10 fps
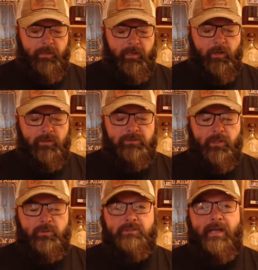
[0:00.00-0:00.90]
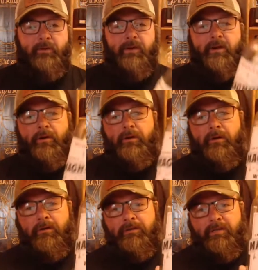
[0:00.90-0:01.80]
It also down here
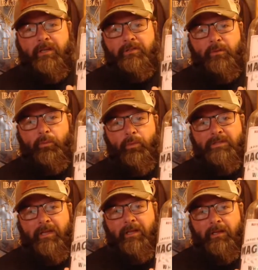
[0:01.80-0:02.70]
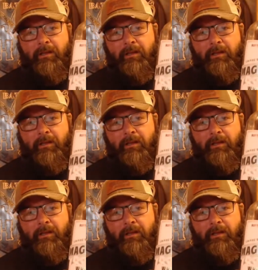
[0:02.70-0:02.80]
says whiskey.